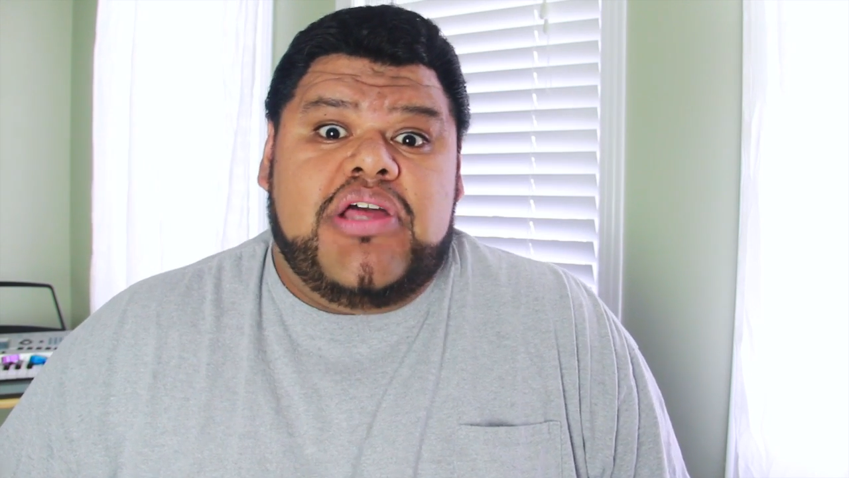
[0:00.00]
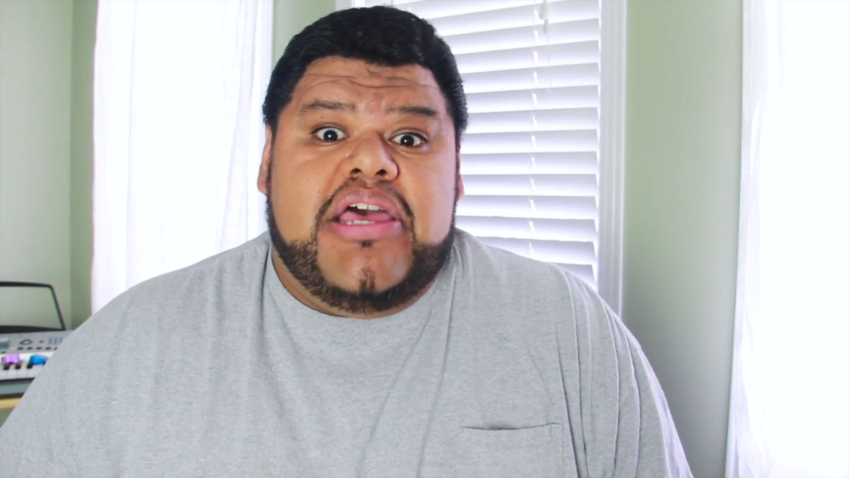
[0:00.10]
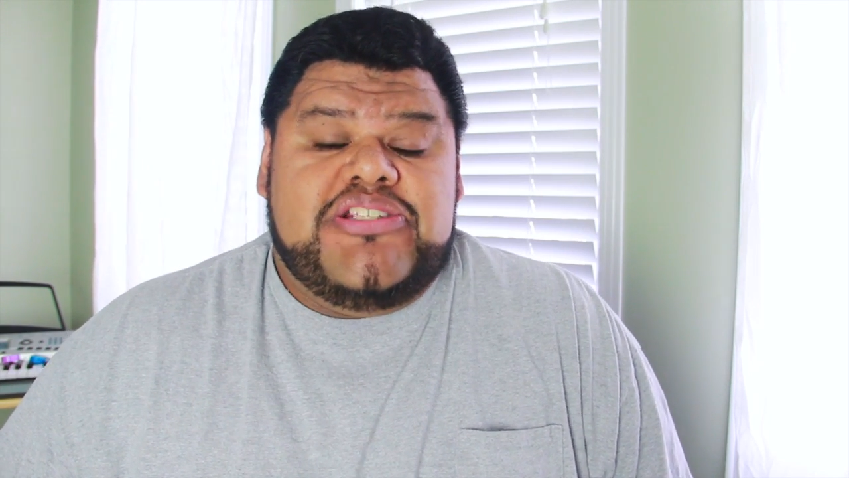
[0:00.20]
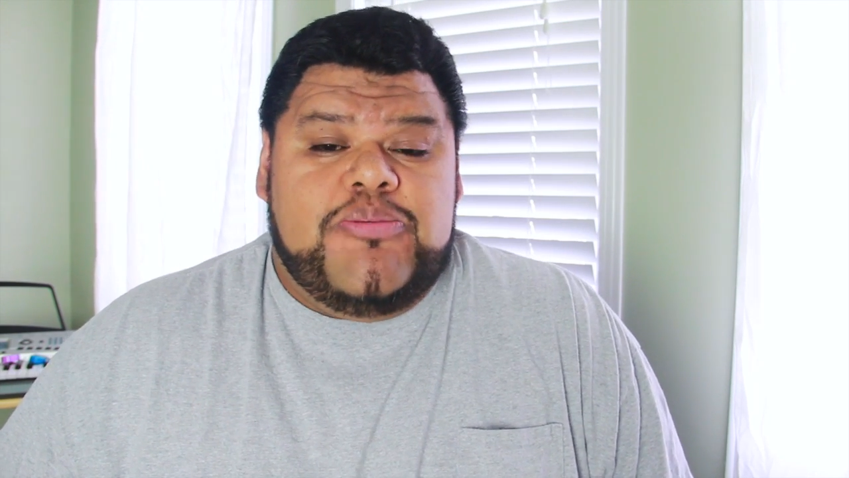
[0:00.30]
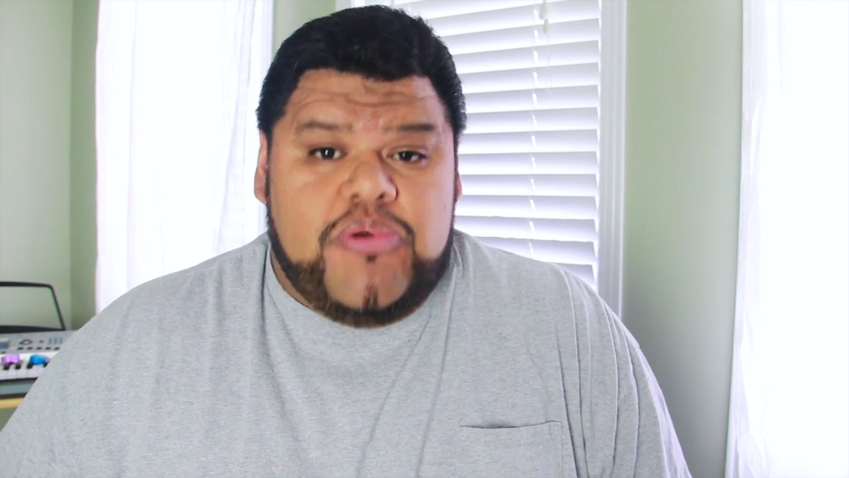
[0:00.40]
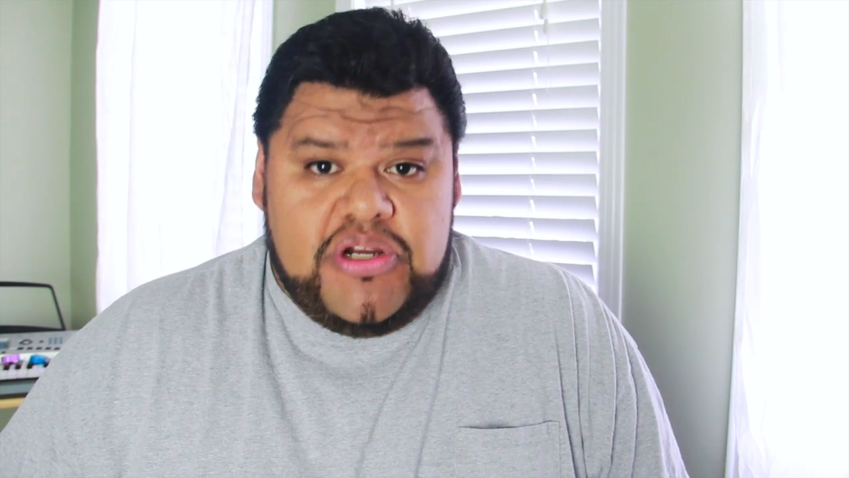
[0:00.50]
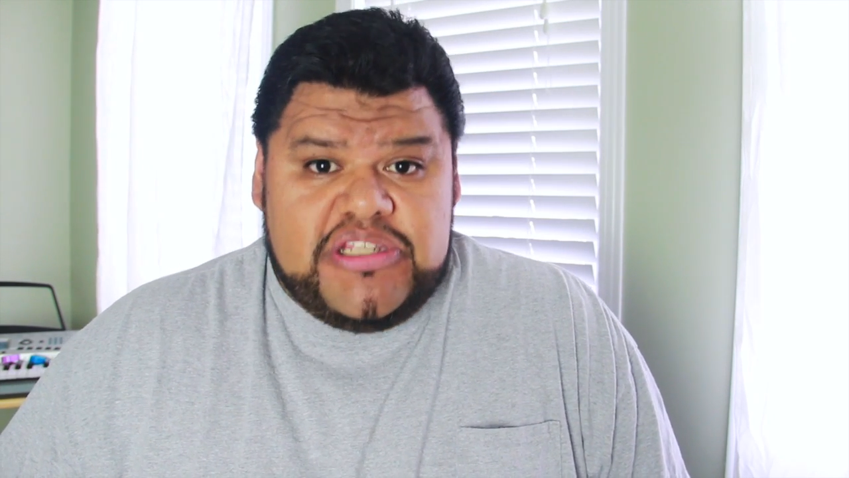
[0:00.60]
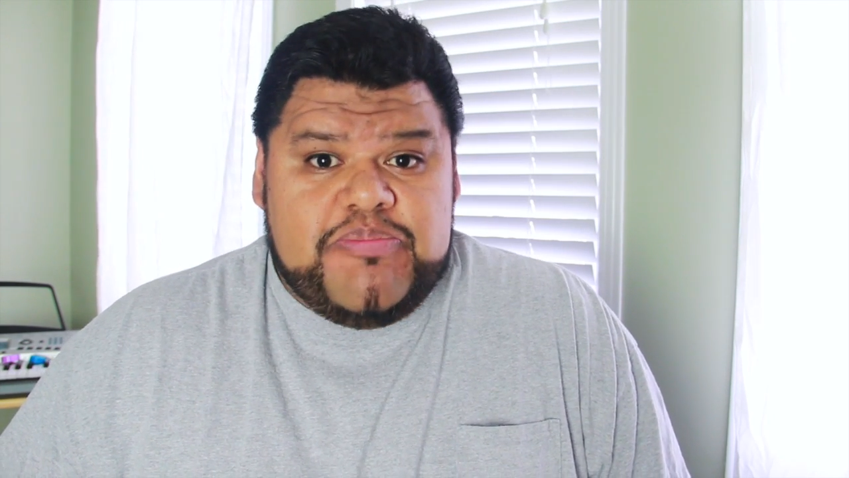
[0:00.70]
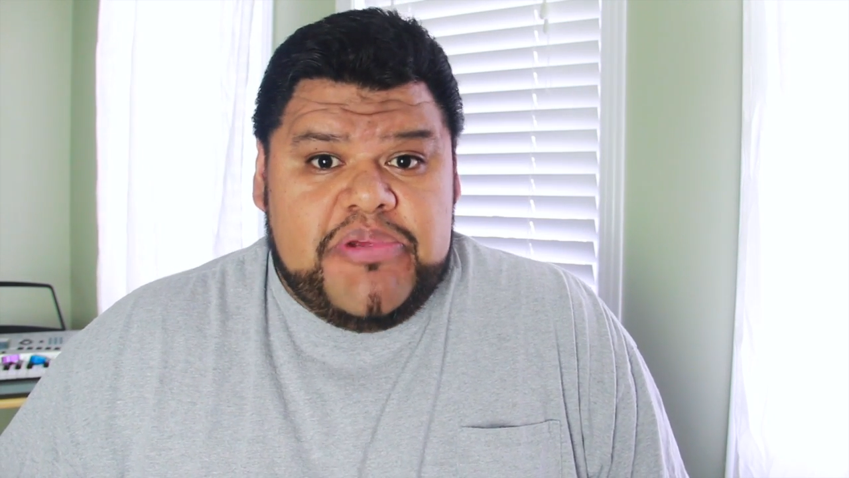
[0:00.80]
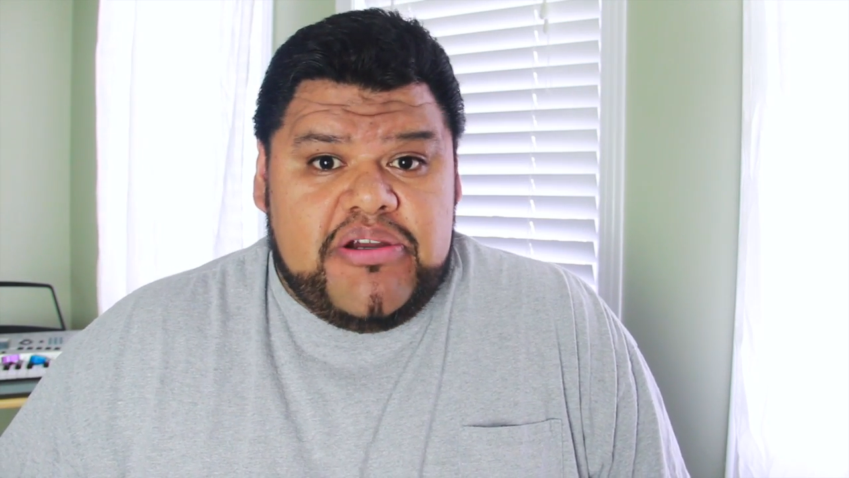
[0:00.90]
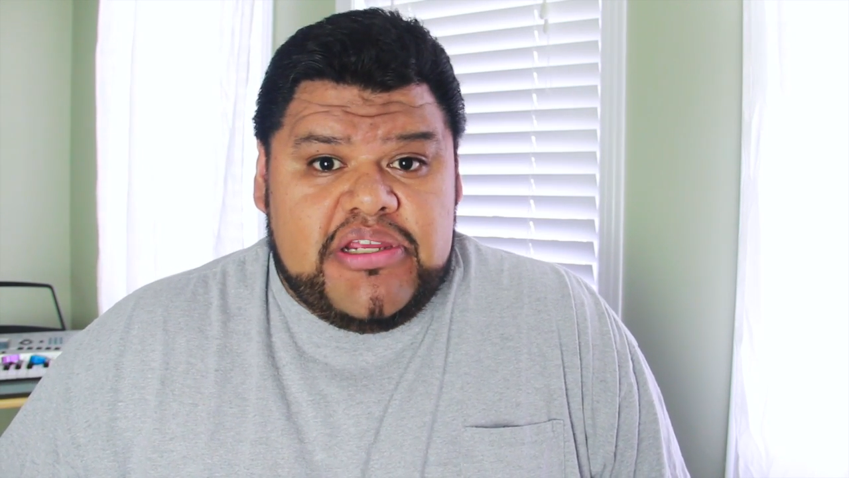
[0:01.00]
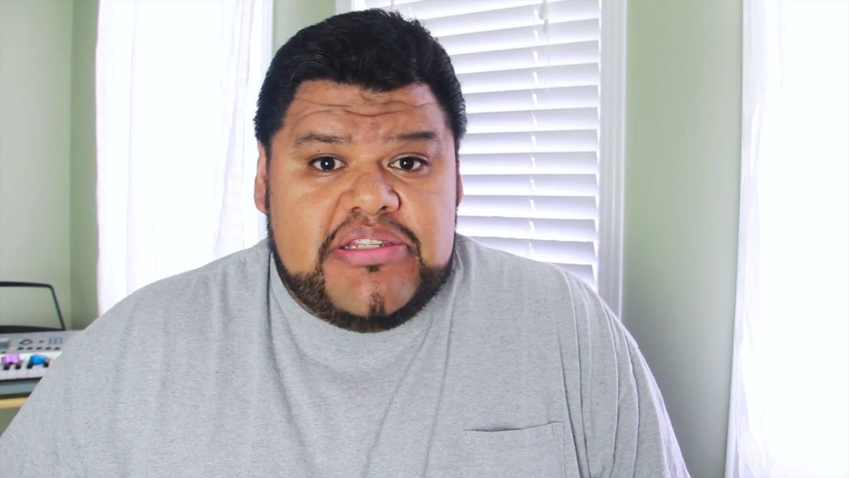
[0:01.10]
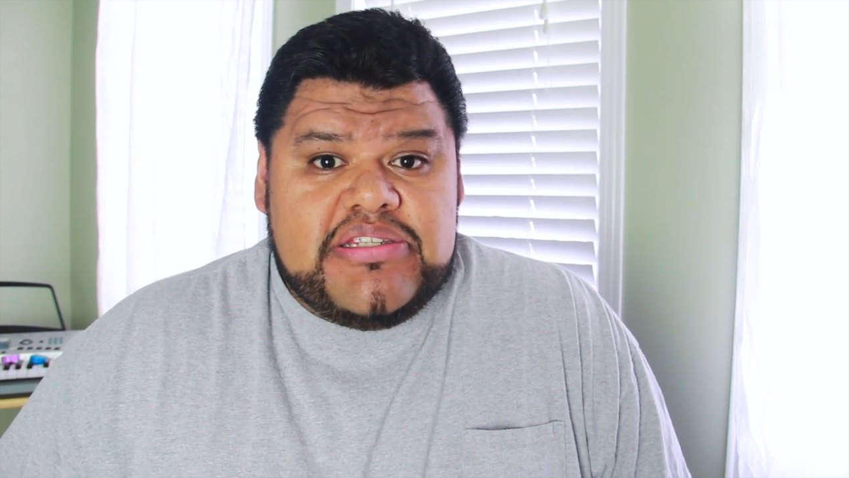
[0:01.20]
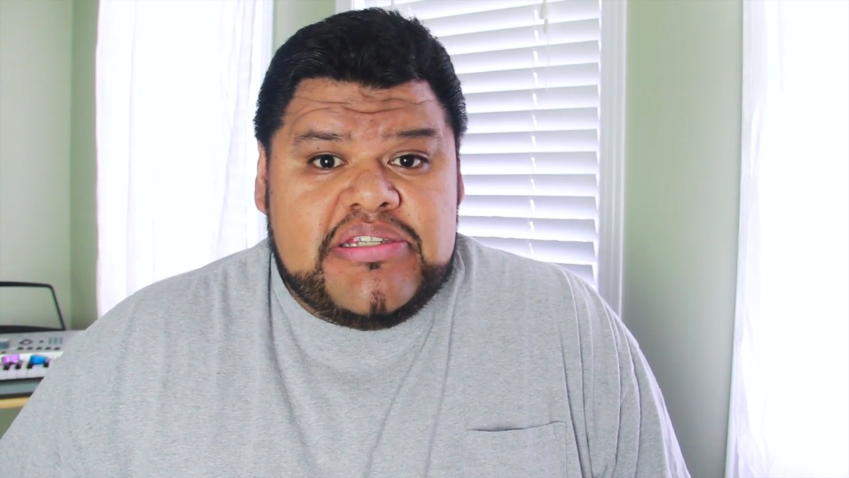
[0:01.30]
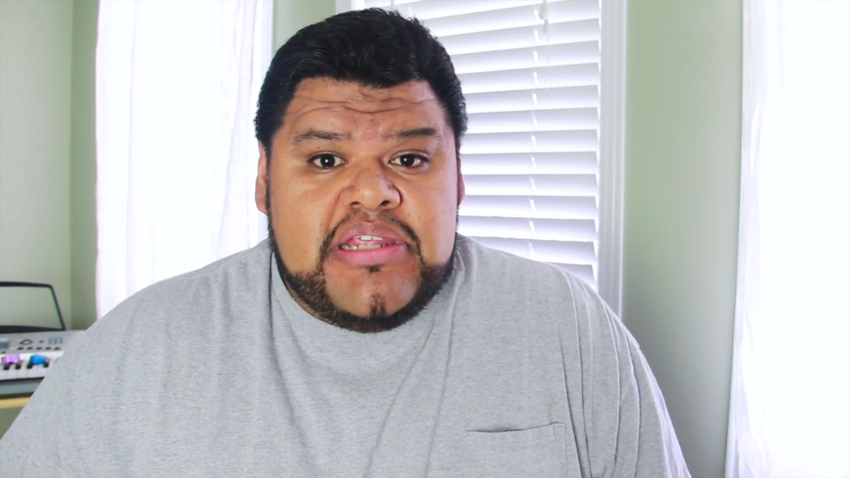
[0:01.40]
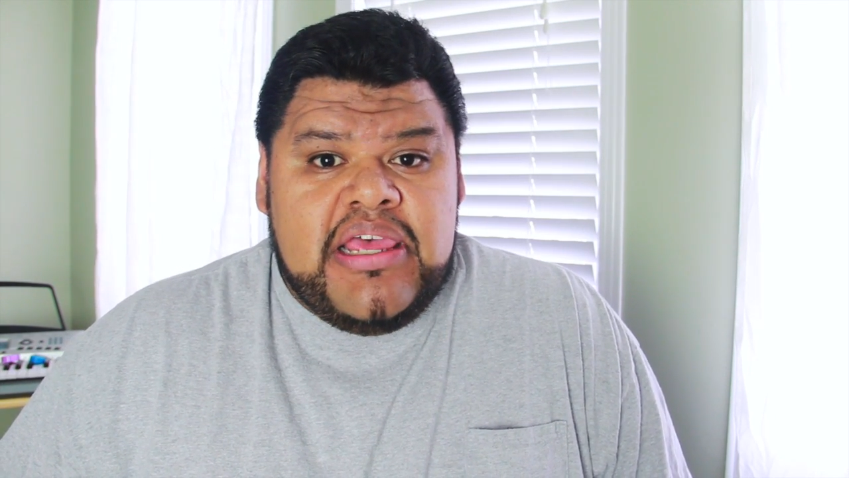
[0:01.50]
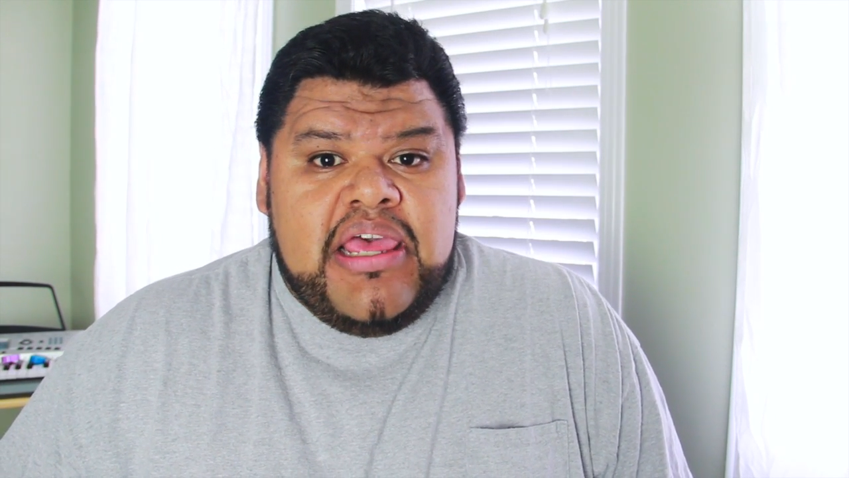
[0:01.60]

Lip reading: customer experience